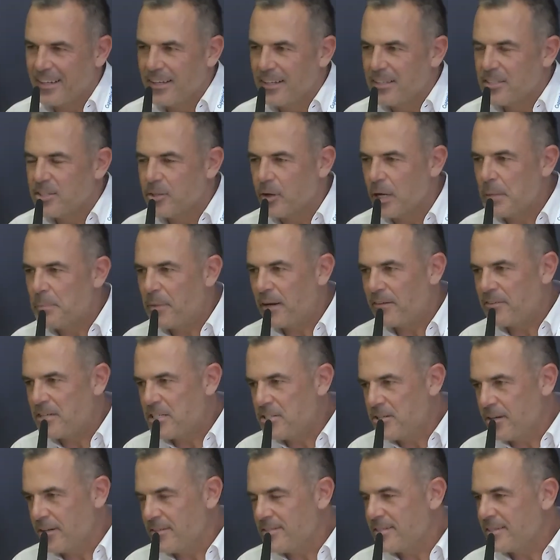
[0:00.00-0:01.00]
so
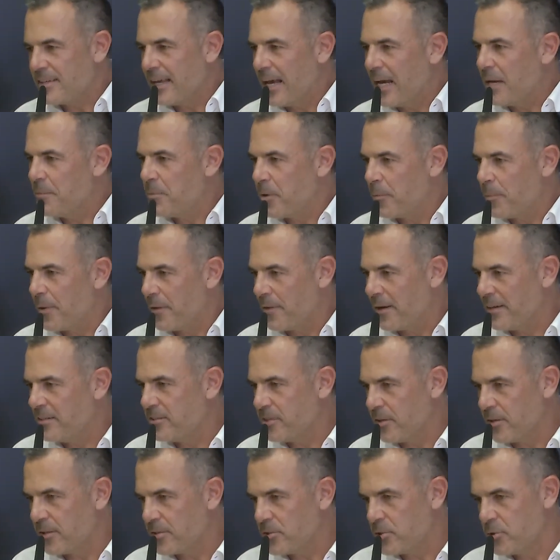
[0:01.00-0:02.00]
hypervision helps
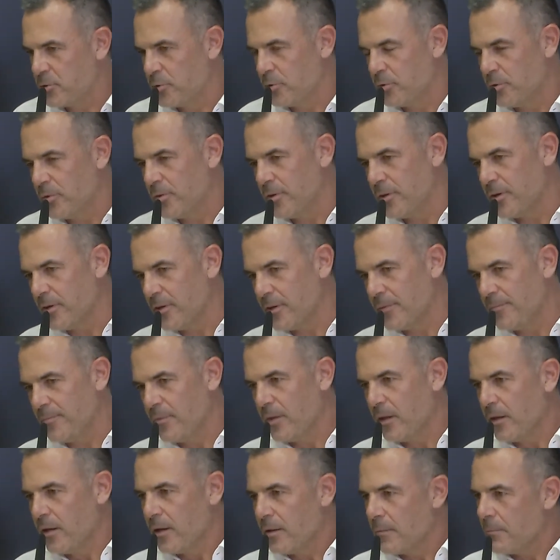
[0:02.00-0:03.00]
operators to
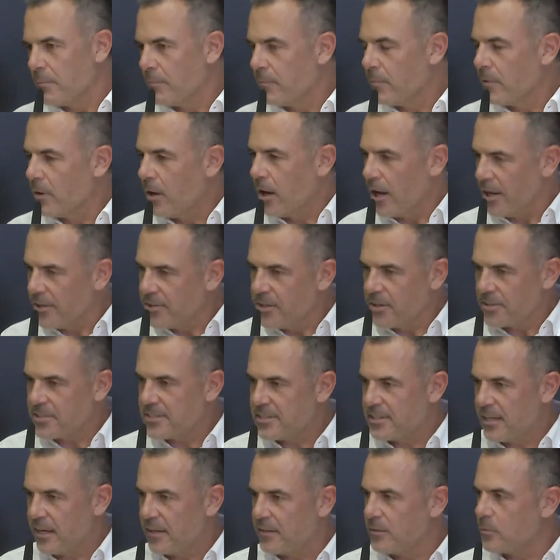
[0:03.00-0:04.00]

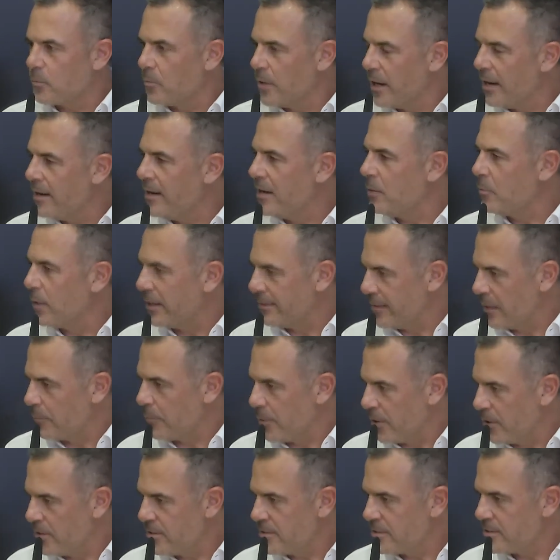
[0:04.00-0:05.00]
understand really what
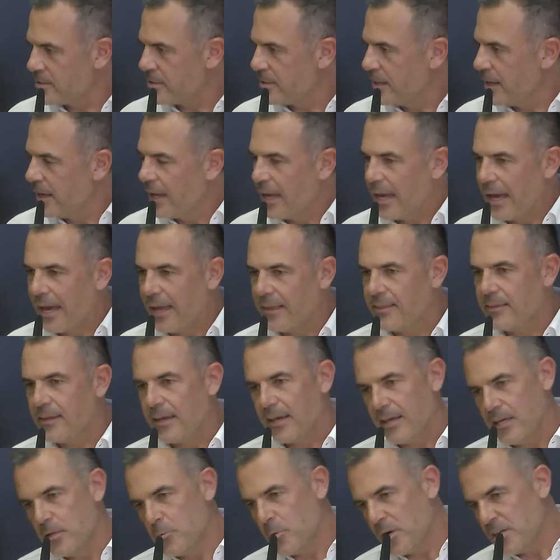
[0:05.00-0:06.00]
happens and
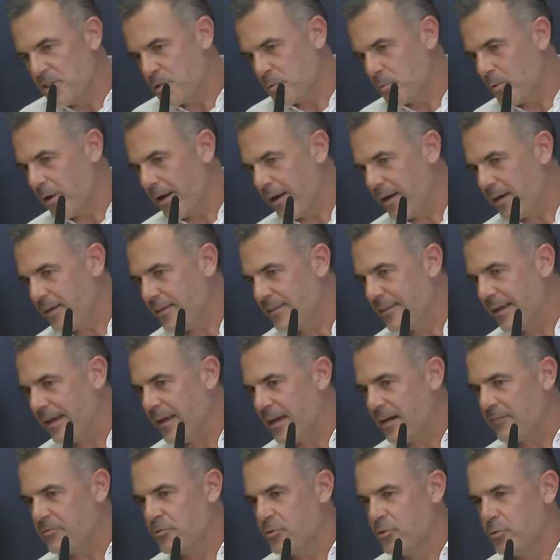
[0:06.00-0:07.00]
in which way they
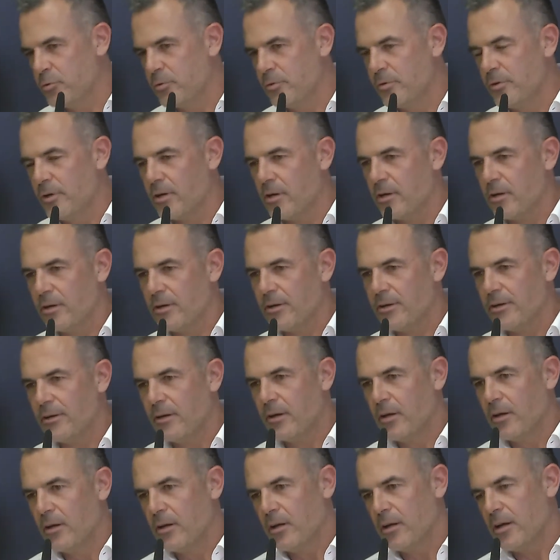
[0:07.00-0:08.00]
have to
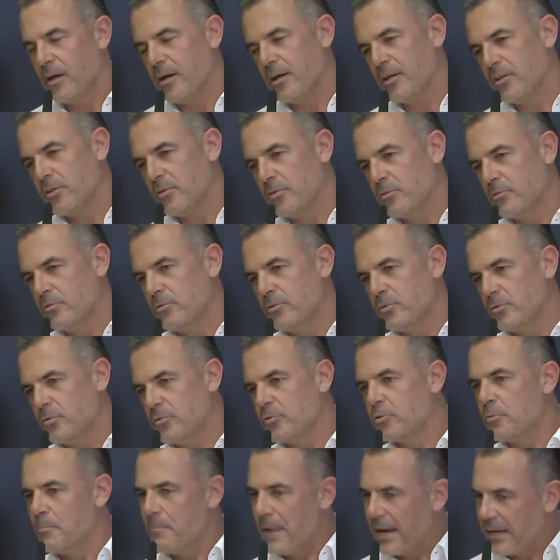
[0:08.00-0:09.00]

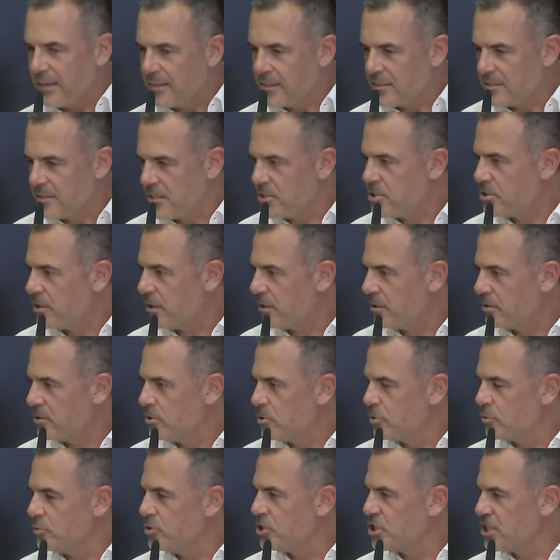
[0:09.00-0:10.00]
make decision,
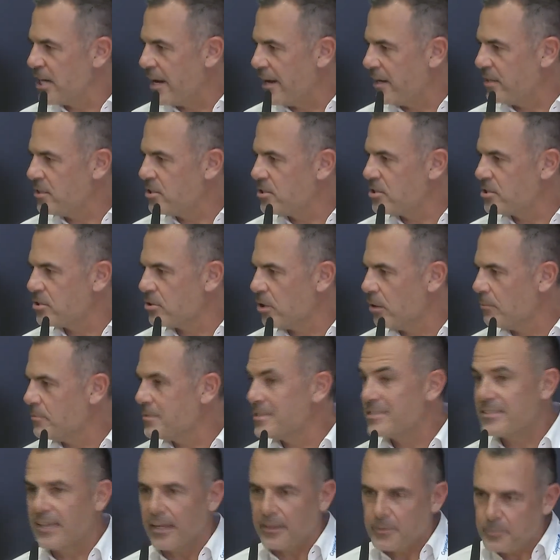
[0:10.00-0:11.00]
to change some
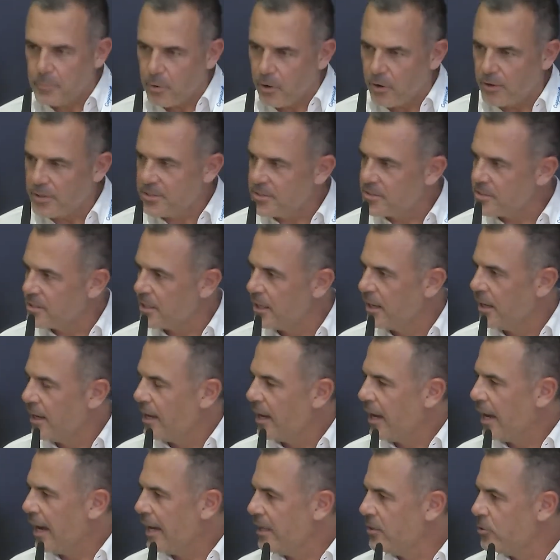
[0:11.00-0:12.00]
set points,
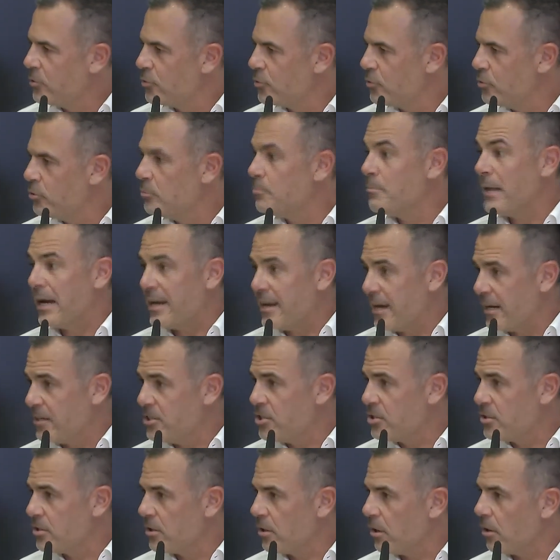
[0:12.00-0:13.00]
and to
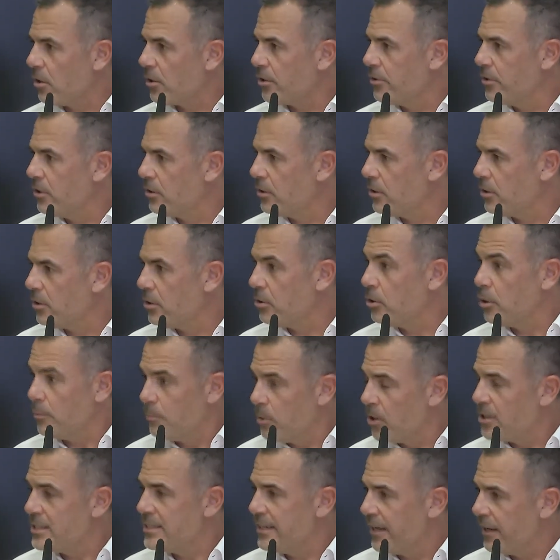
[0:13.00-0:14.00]
manage all the
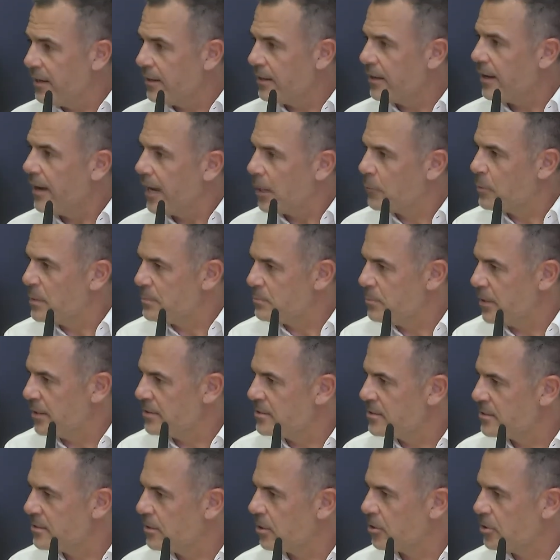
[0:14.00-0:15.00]
building
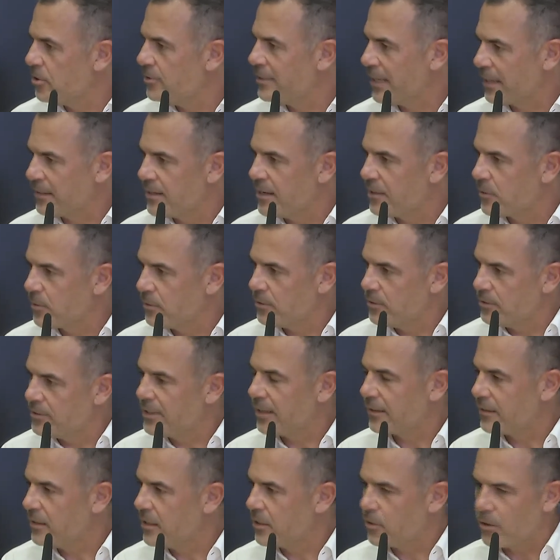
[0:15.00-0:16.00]
equipments, all the
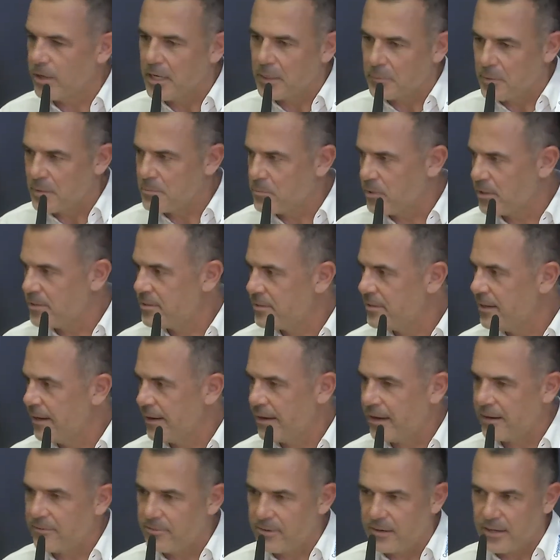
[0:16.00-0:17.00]
technical equipment they
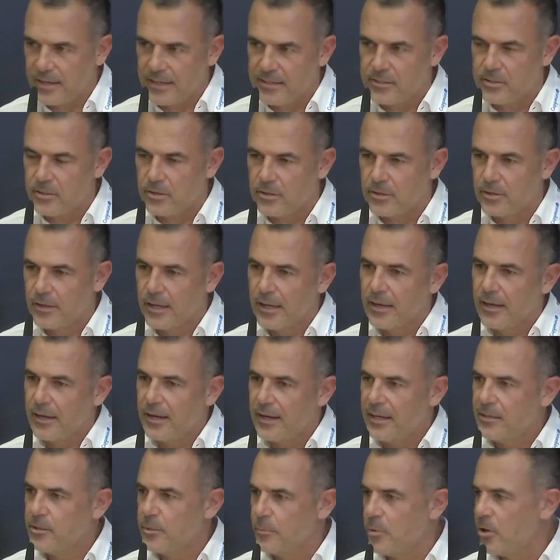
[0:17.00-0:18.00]
have in
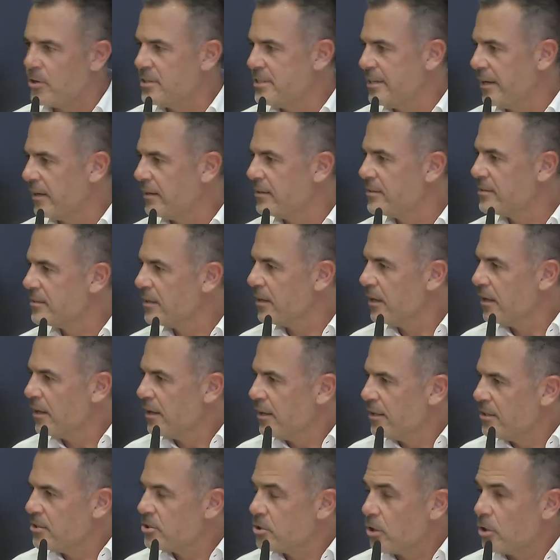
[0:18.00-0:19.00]
the buildings.
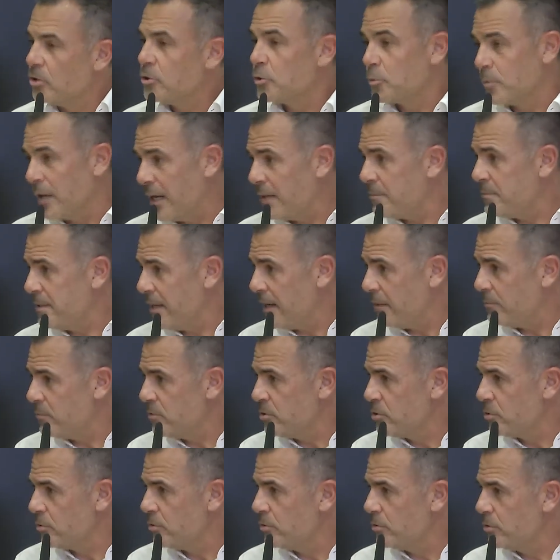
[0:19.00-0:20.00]
So to help them
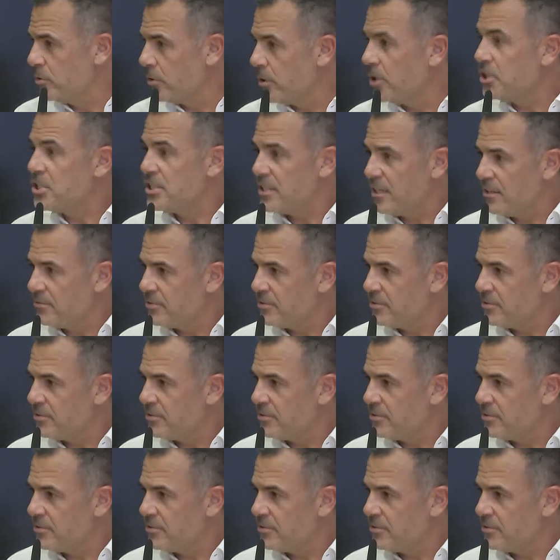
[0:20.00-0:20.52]
to achieve